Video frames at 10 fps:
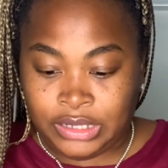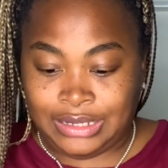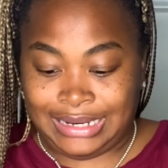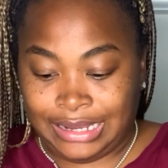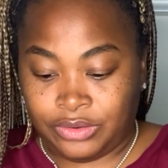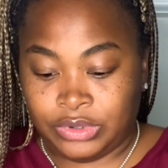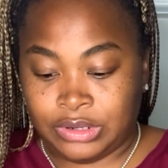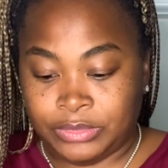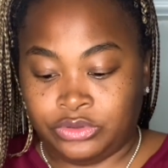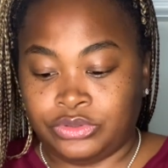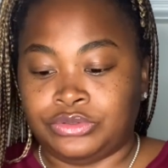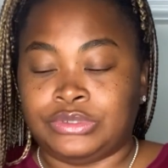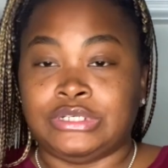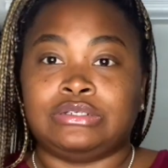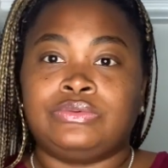now what I'm gonna do is